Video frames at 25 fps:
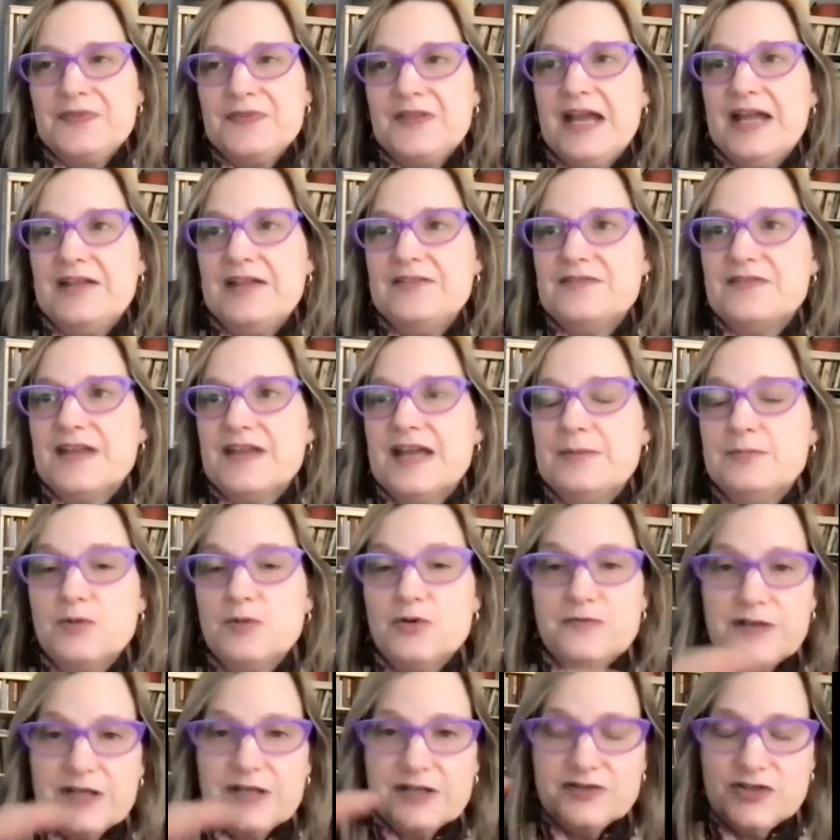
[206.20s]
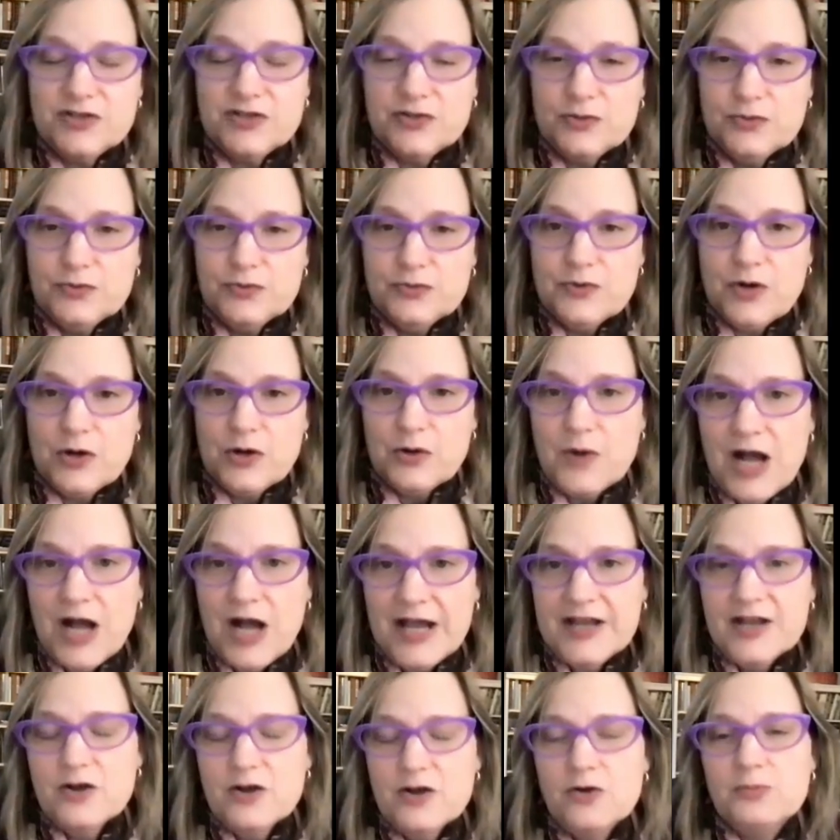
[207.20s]
and then moving to
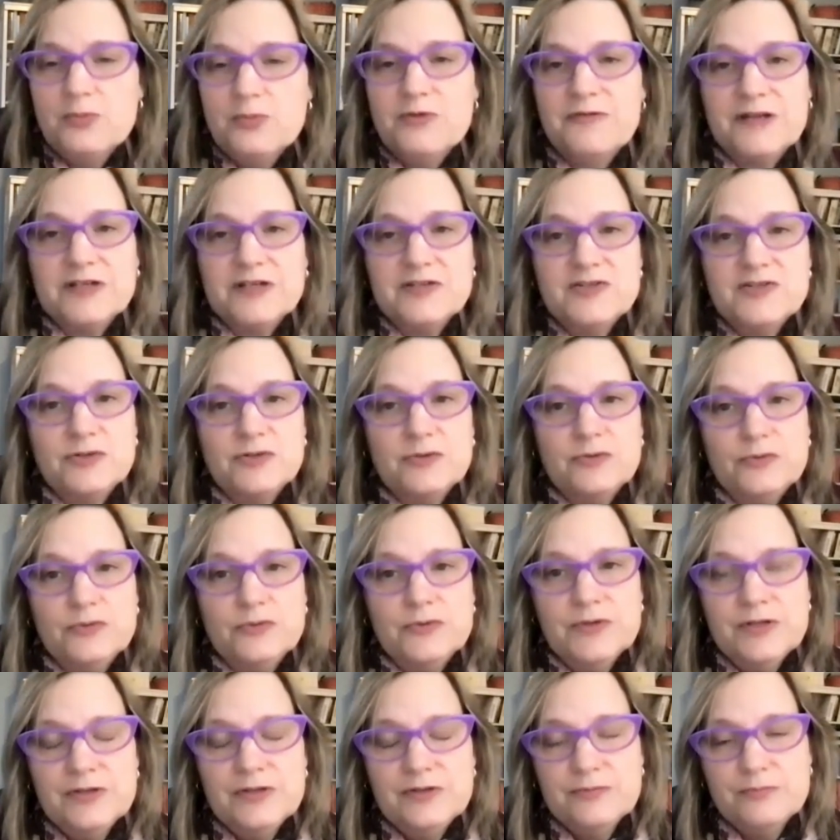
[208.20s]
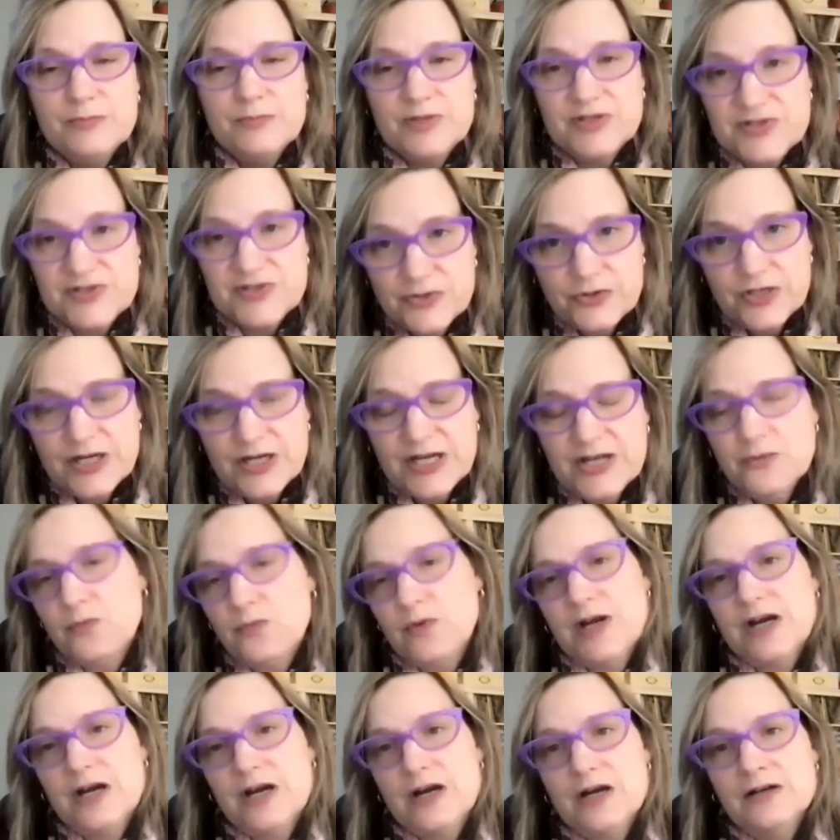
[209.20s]
Ohio, moving to Missouri,
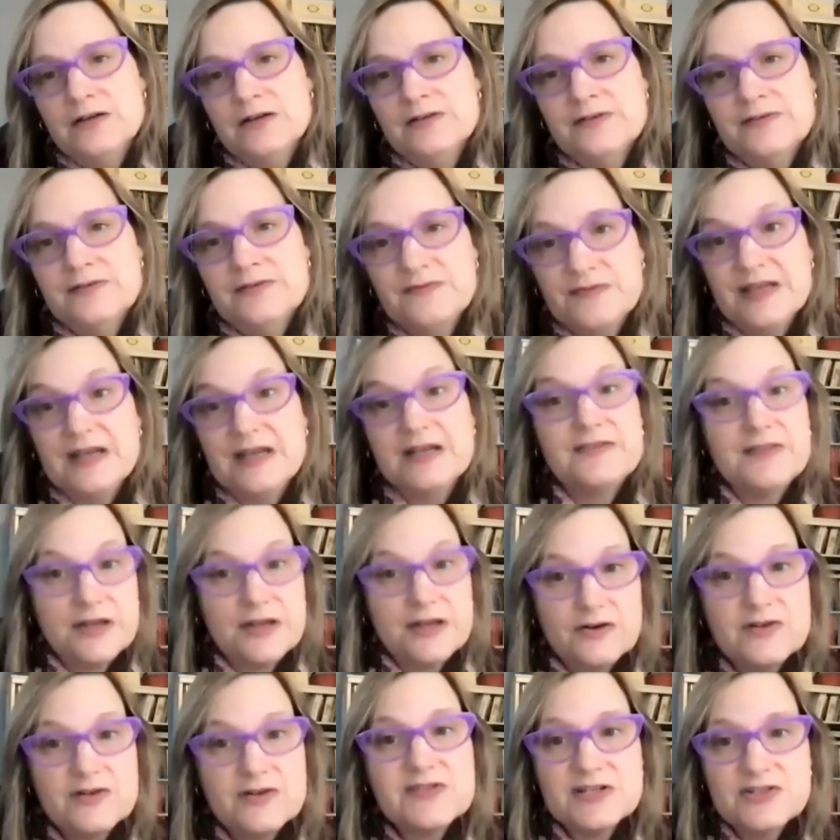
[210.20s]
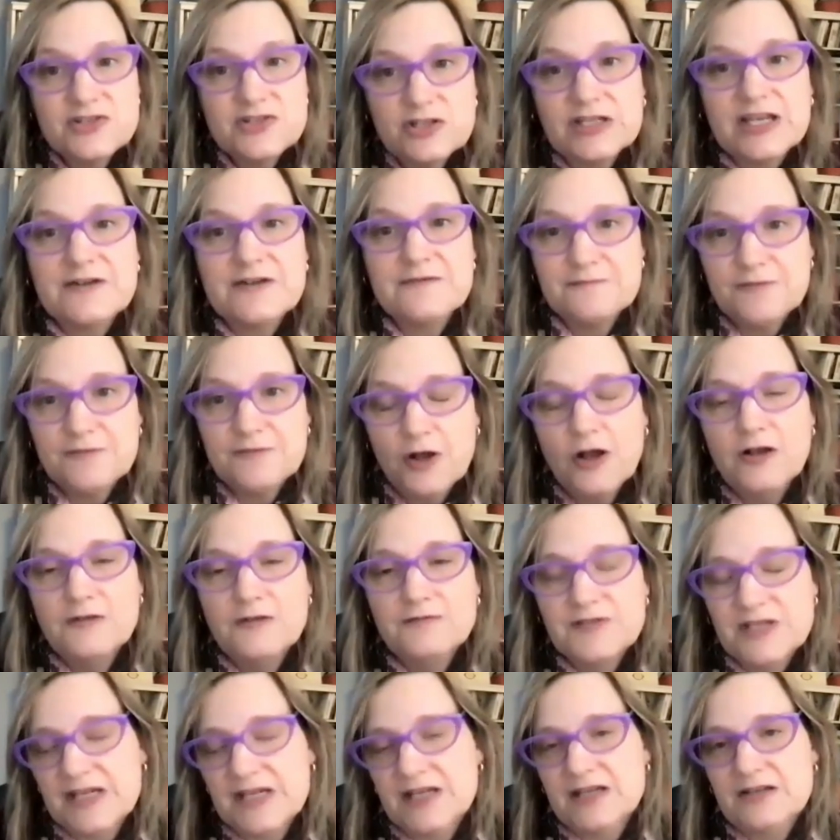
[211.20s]
where they are essentially
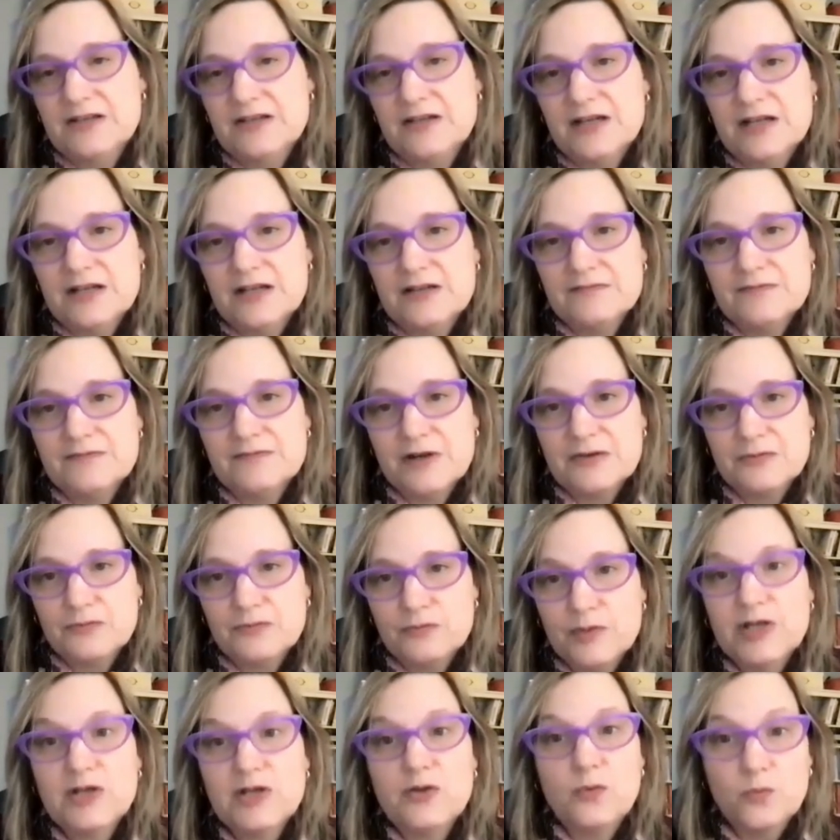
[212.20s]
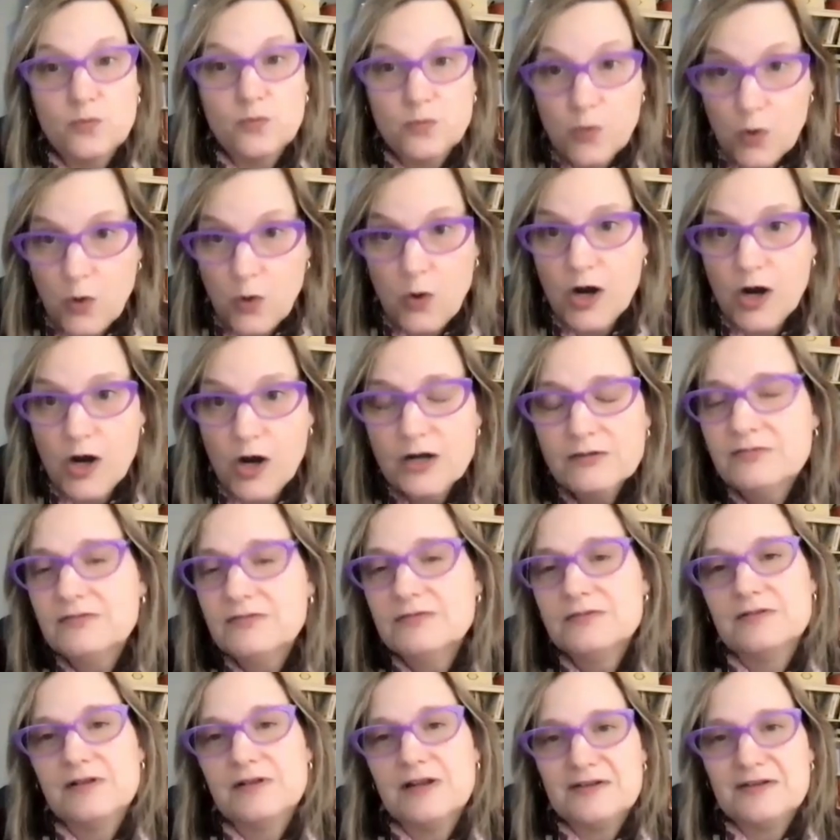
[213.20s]
involved in a real war,
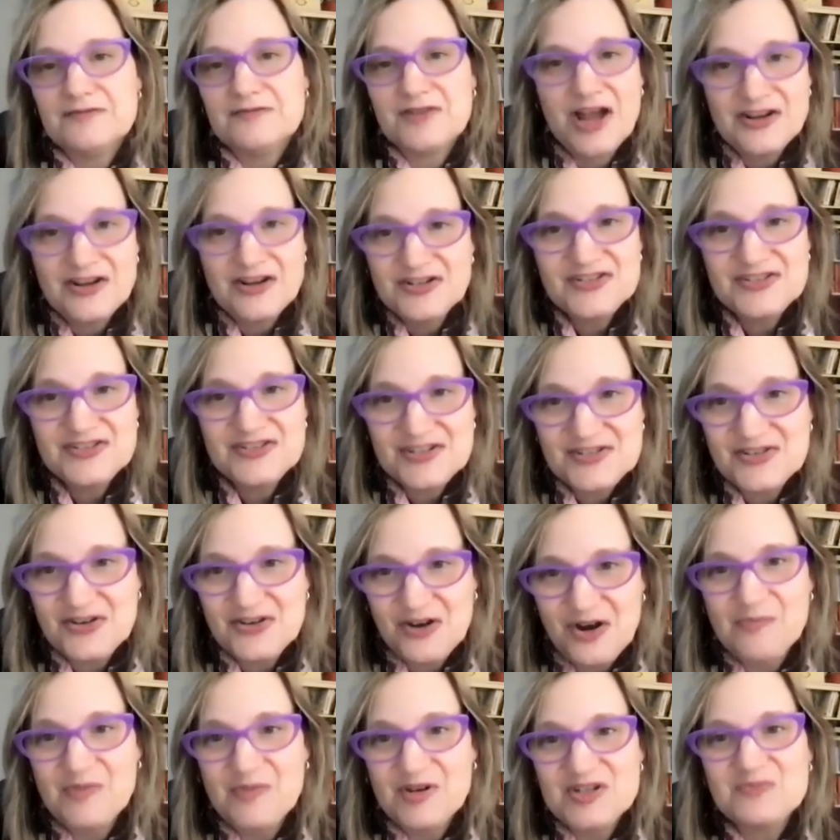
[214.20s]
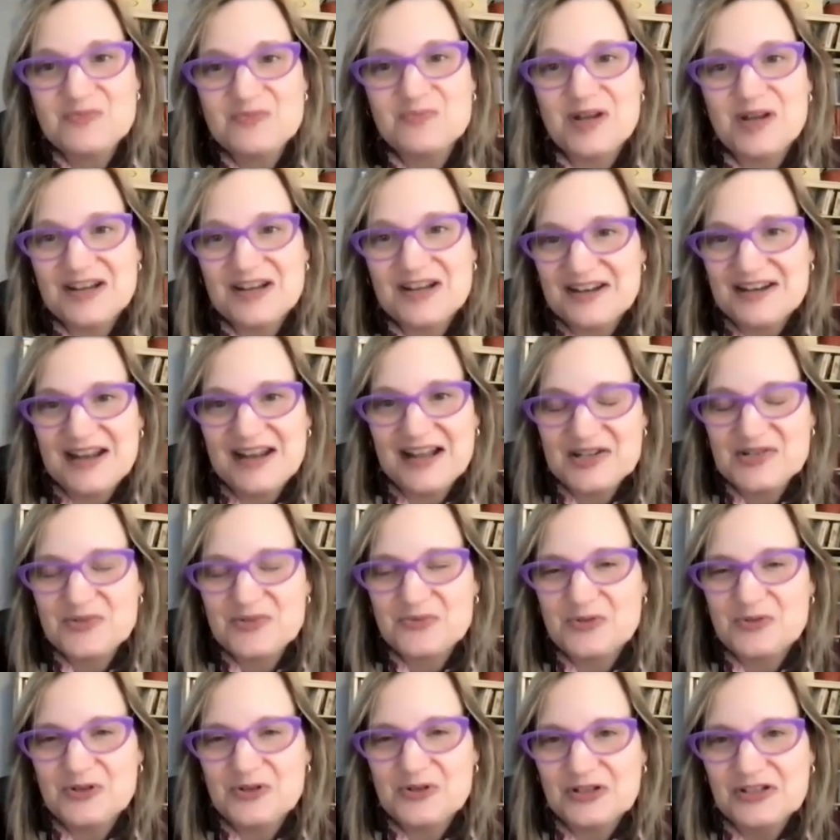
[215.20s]
not just a skirmish, but an
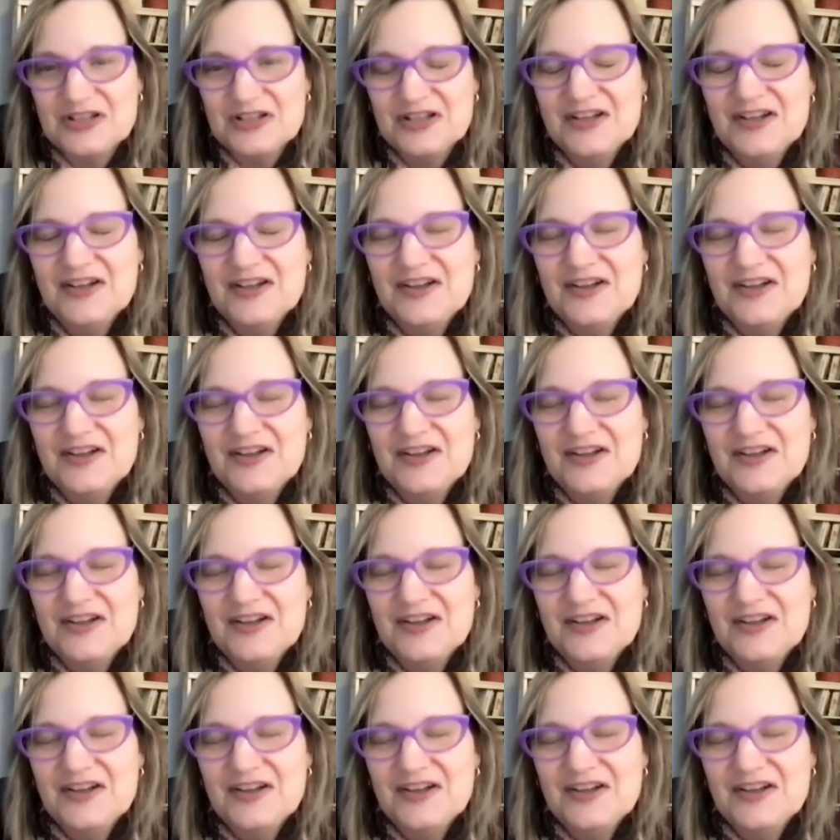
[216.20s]
actual